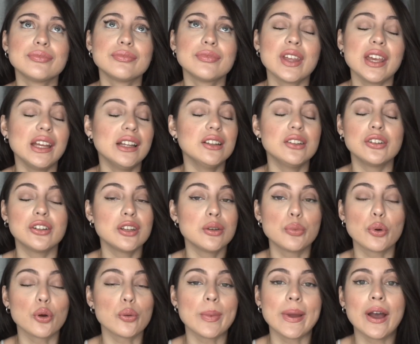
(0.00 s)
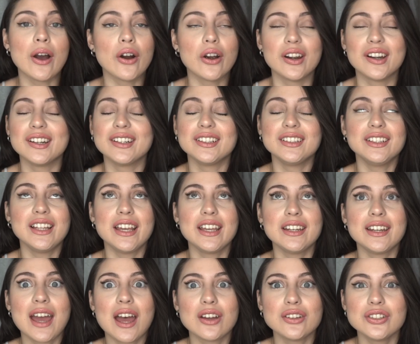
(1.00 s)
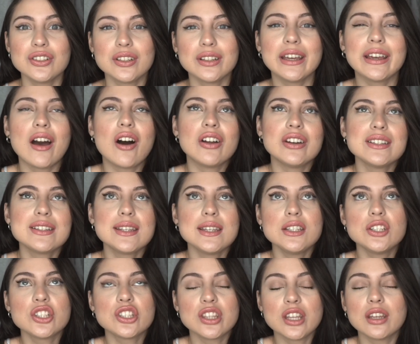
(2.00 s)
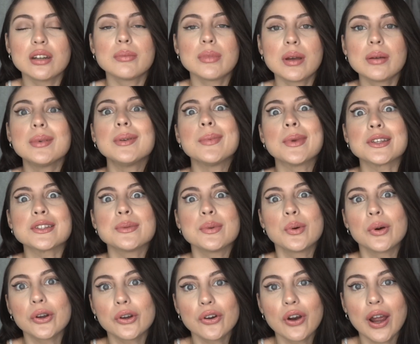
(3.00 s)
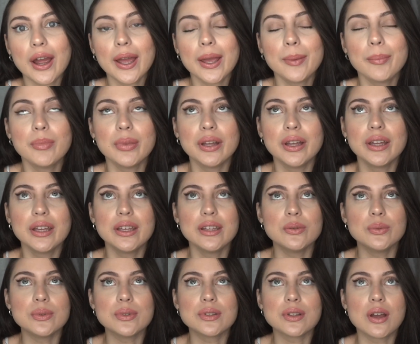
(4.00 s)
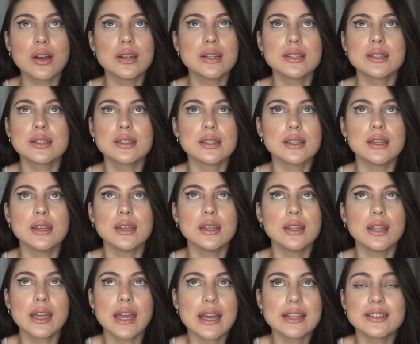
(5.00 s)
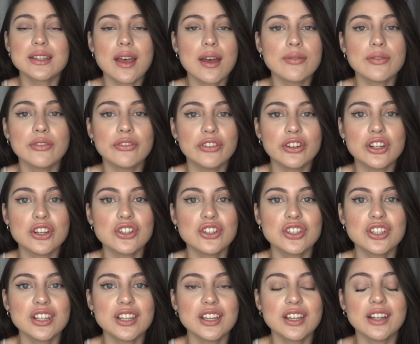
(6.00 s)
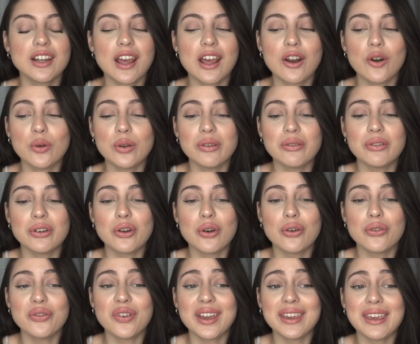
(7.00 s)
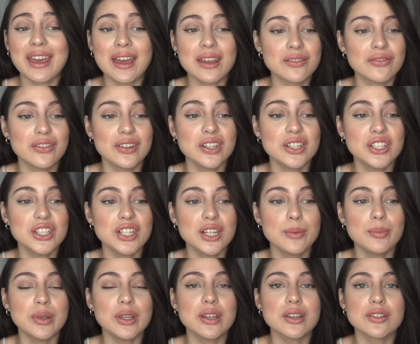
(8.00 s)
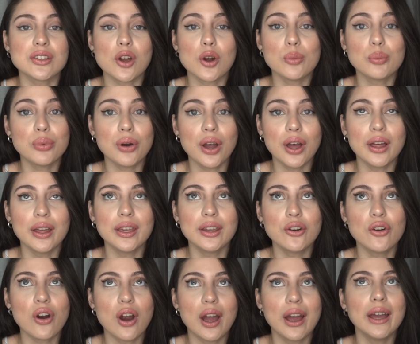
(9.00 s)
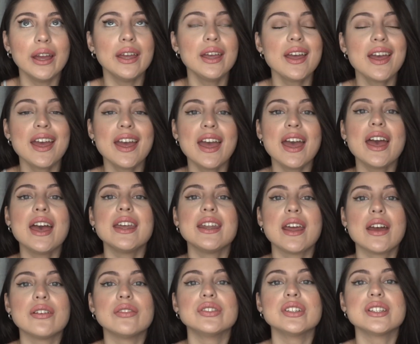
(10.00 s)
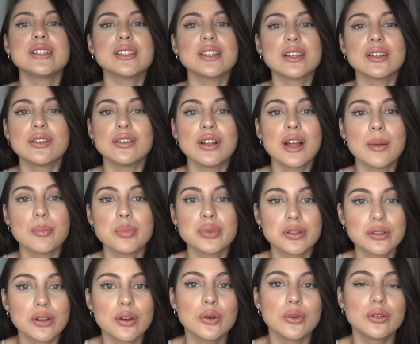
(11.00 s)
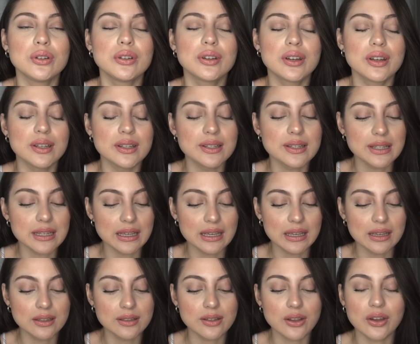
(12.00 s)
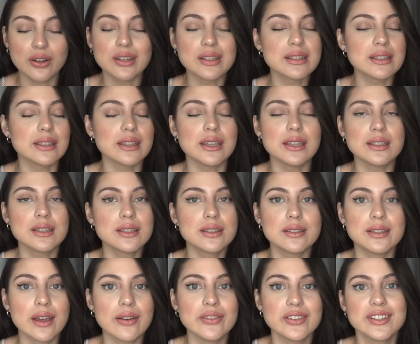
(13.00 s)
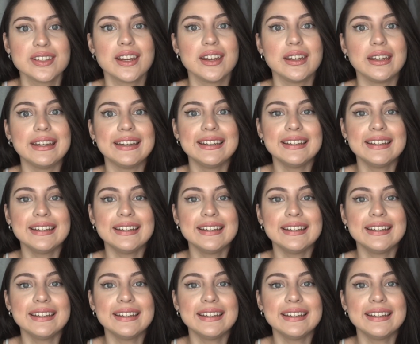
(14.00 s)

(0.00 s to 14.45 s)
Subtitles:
It literally broke my heart. Like now, like honestly, just thinking about me makes me want to cry. But it was honestly, like, I still haven't finished it, and I don't even know if I can finish it because I'll probably cry in every single episode because it's honestly, it's devastating.